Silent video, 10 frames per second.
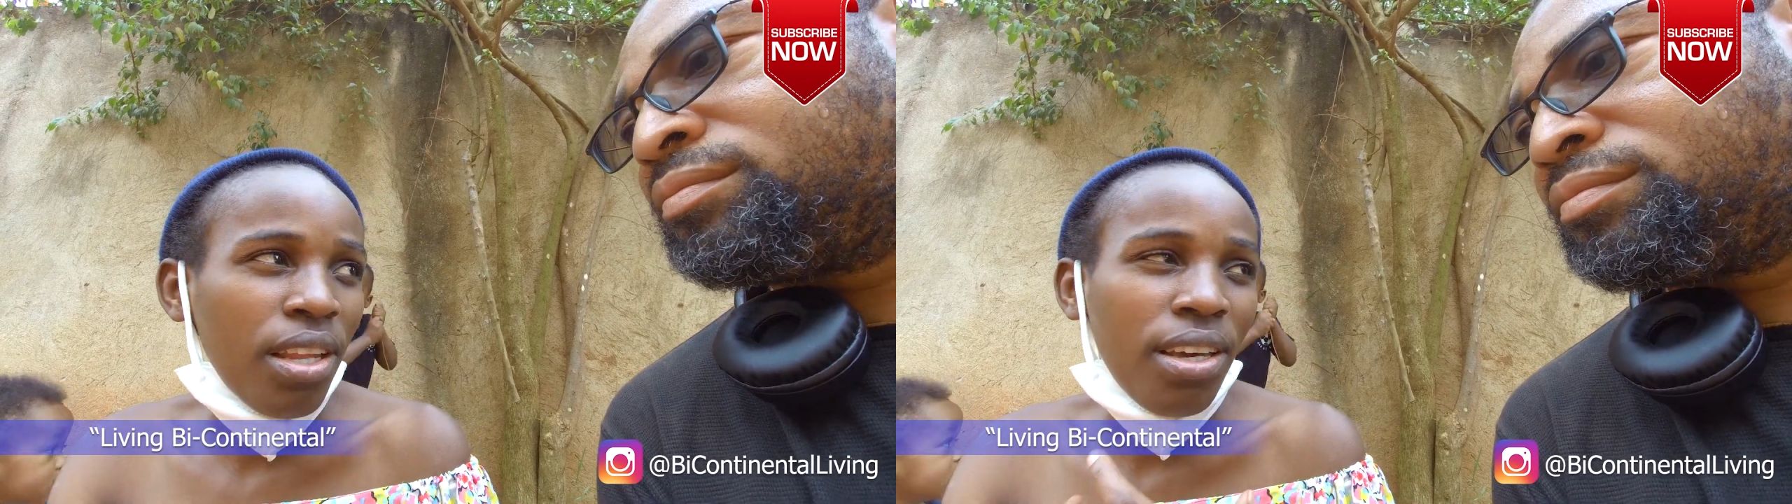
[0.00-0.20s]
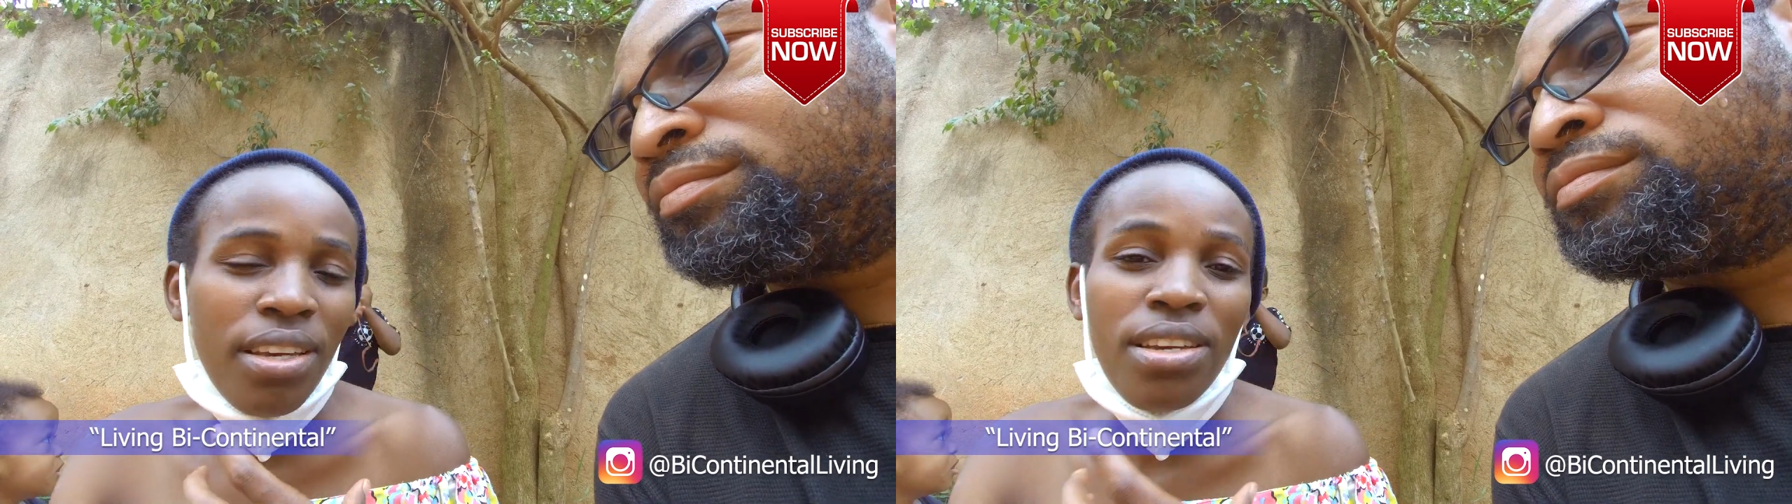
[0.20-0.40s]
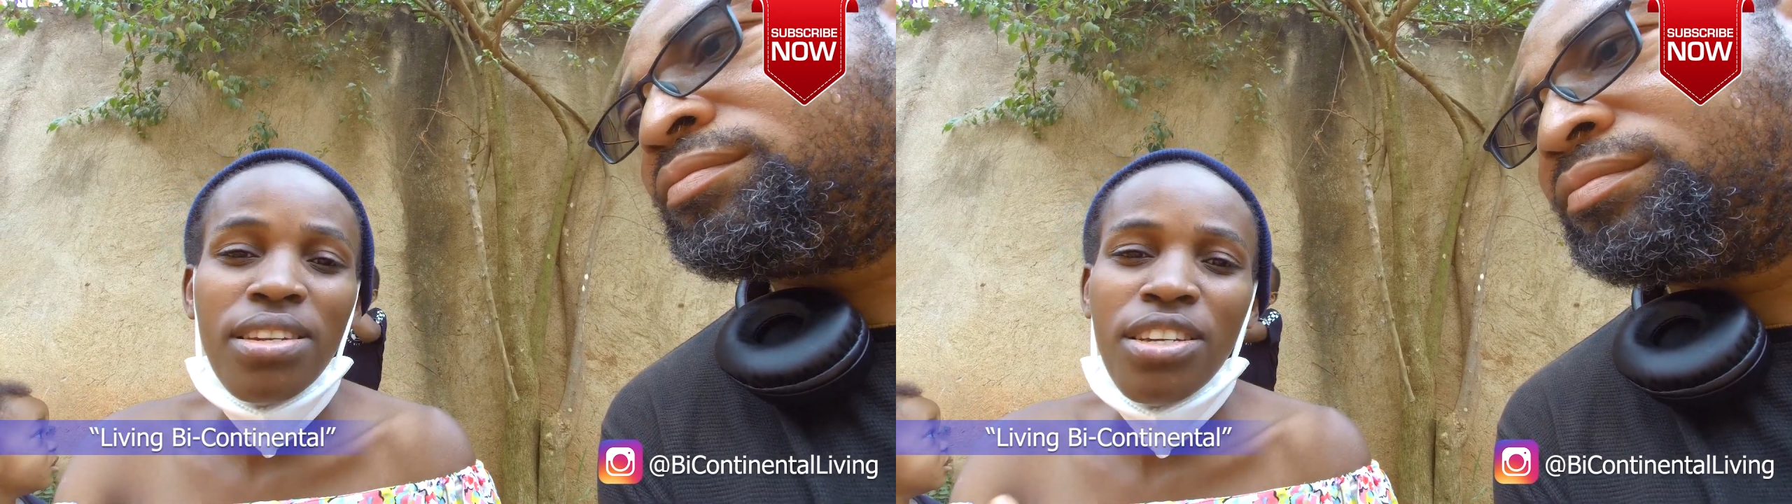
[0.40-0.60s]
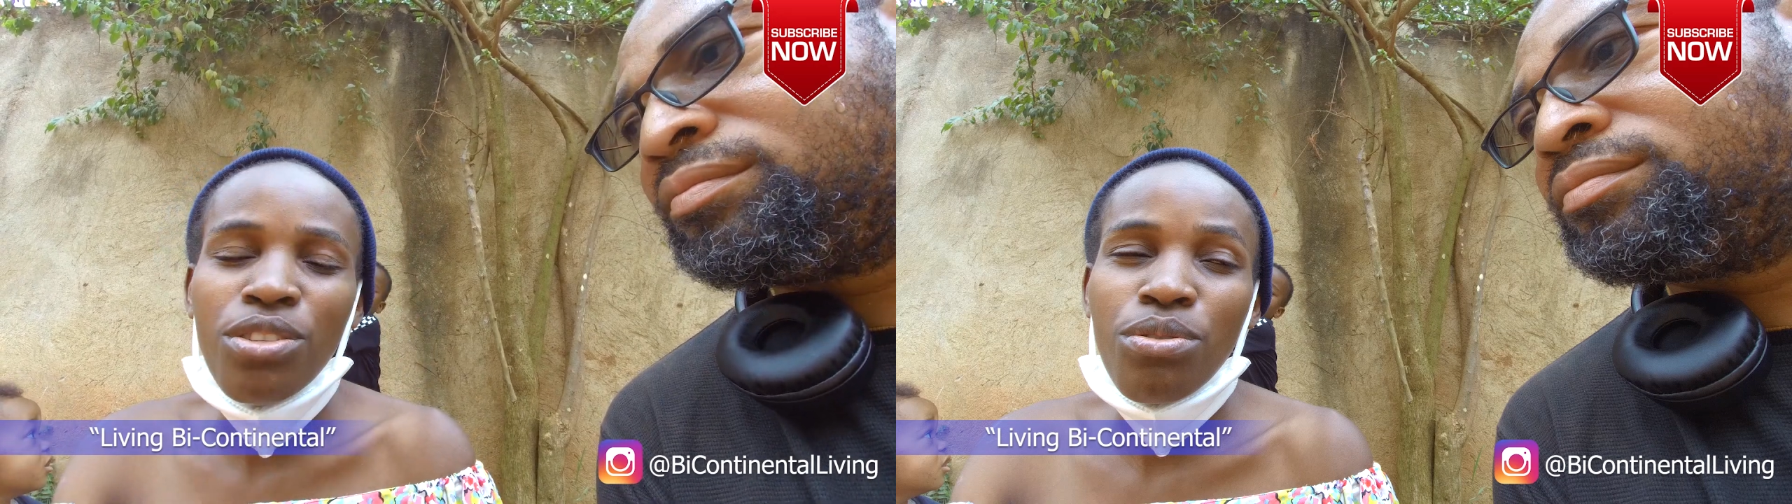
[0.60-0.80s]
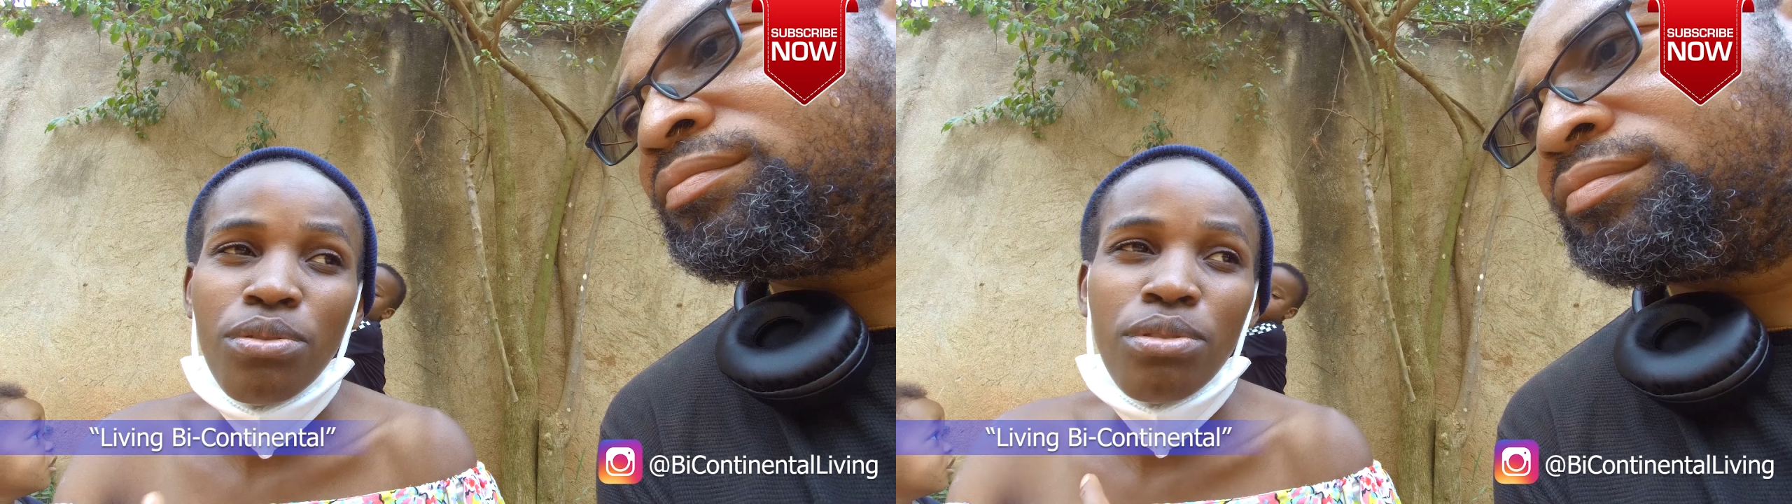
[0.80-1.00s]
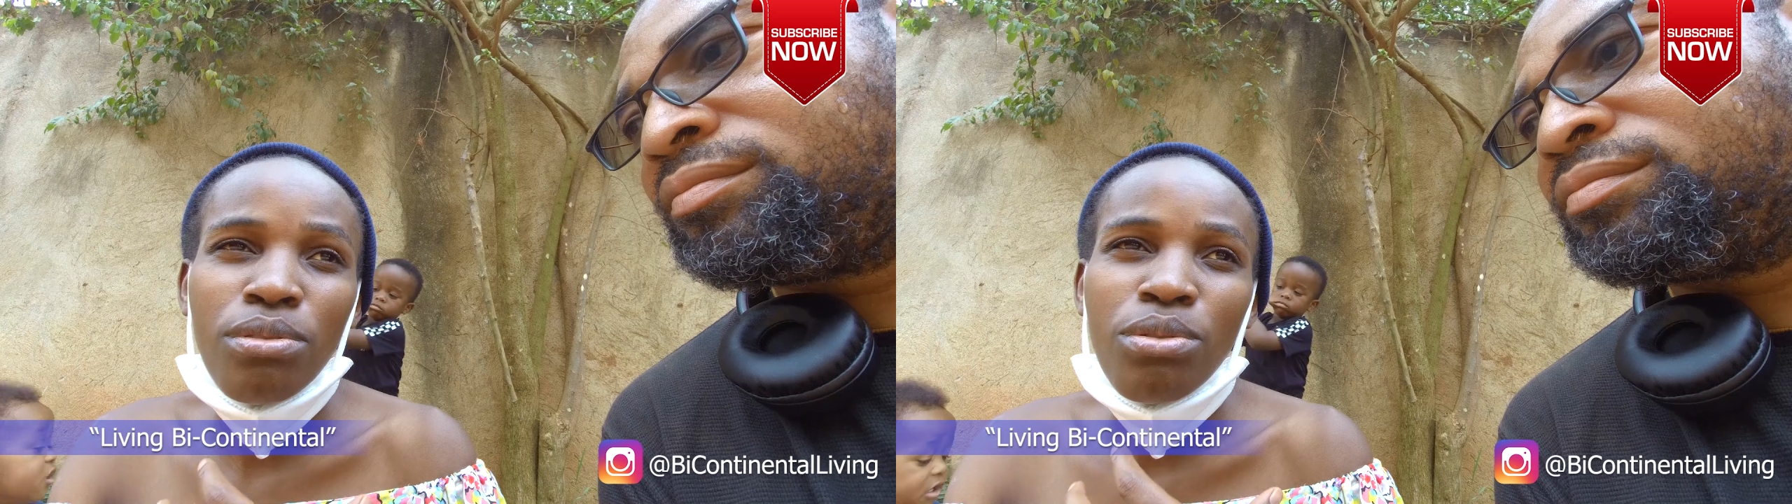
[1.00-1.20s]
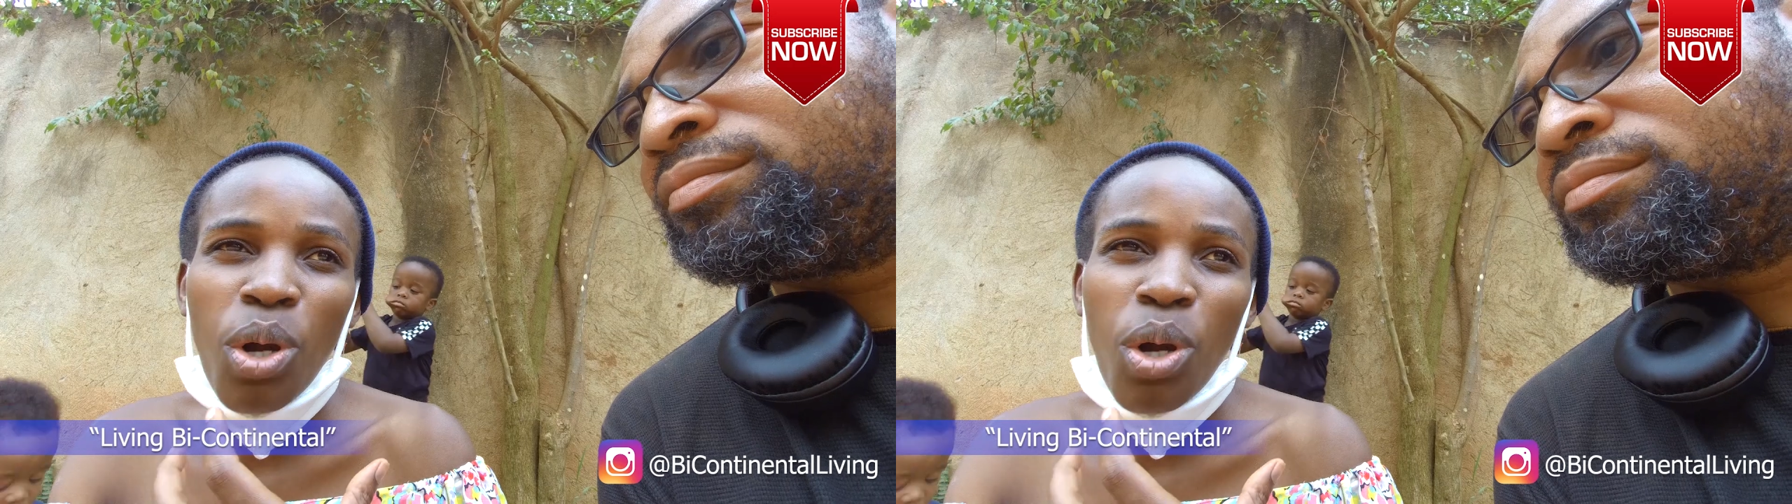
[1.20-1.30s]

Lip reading: Like he needs to